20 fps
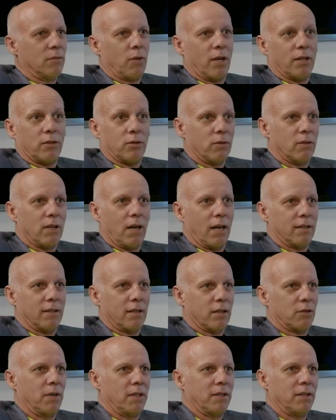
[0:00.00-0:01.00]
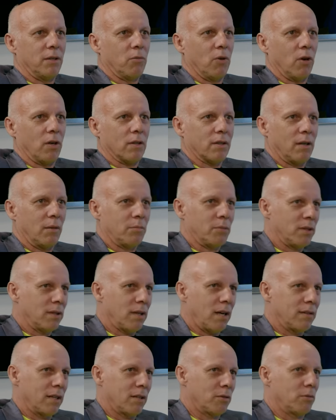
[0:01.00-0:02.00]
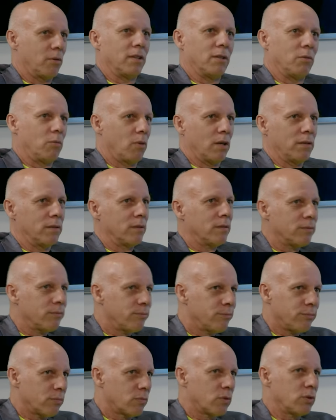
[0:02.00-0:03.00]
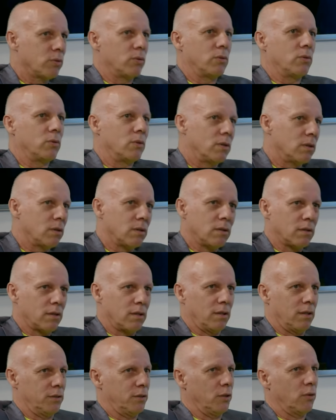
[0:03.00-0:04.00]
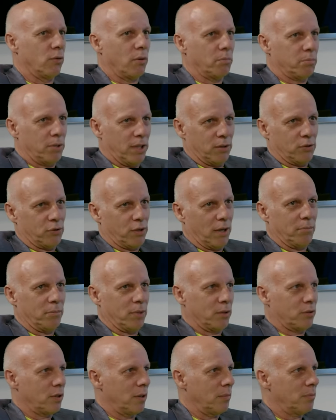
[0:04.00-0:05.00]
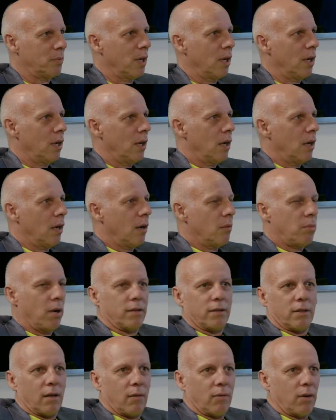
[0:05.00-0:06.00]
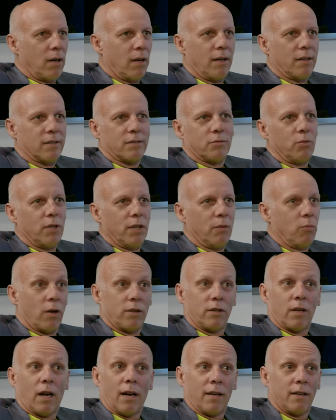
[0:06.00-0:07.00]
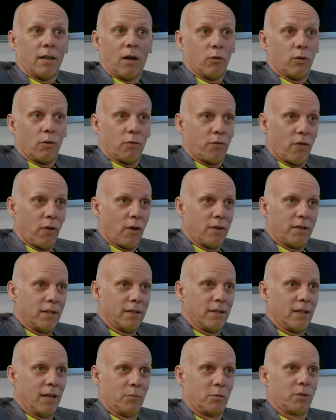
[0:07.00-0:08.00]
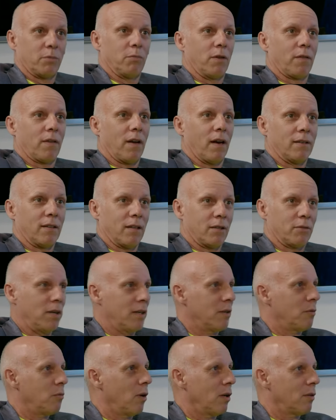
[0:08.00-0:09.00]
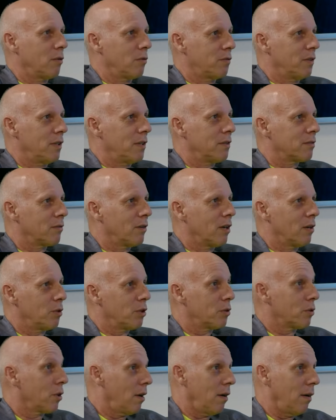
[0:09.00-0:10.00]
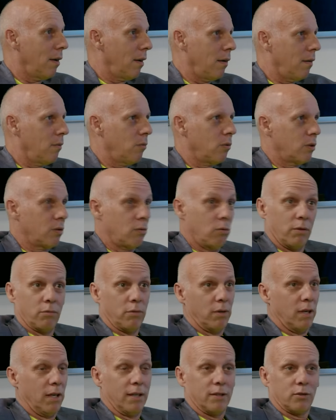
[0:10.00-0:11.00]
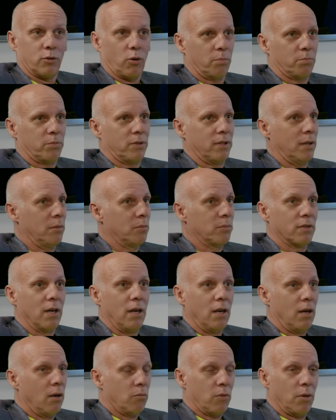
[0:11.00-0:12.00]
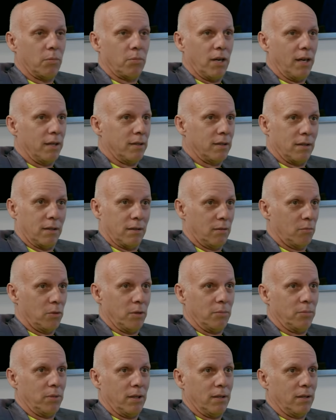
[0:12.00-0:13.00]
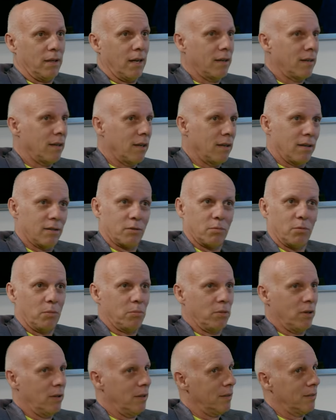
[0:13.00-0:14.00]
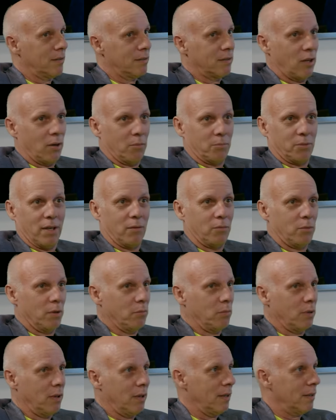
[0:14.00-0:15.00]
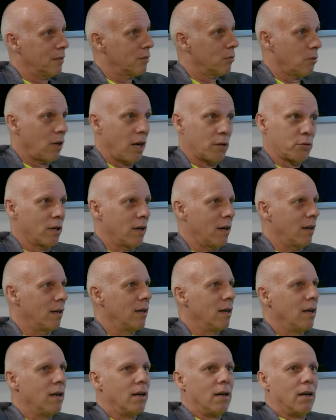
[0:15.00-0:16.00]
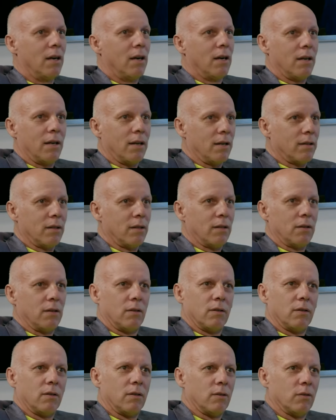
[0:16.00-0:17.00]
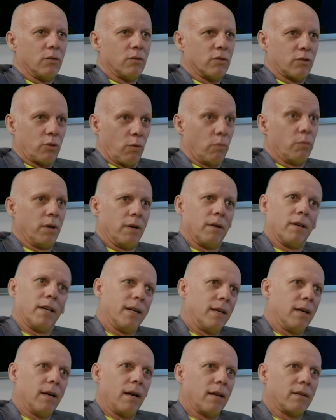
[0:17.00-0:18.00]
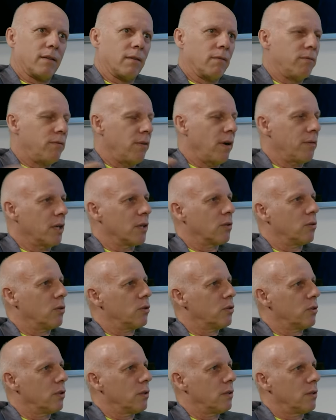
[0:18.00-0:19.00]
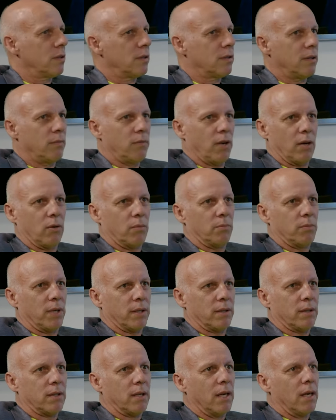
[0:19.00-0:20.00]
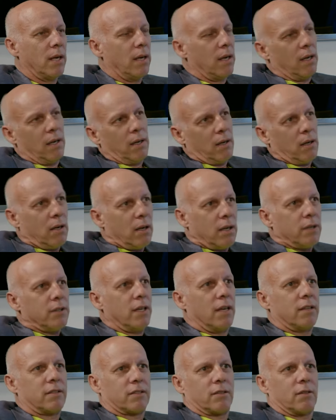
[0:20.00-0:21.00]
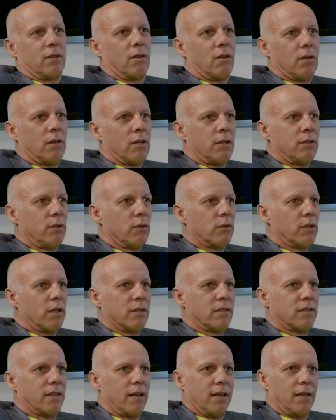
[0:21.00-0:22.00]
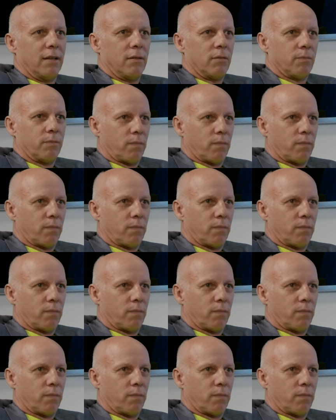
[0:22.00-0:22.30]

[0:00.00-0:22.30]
went to the under 20 World Cup and under 21 to uh, the European Championship. But nevertheless, we won nine out of 13 games with under 21 of Israel, which I really top teams. We played, uh, we beat Netherlands, we beat Serbia, we beat Russia, and uh, so really had a very good uh, development. Yes, you can say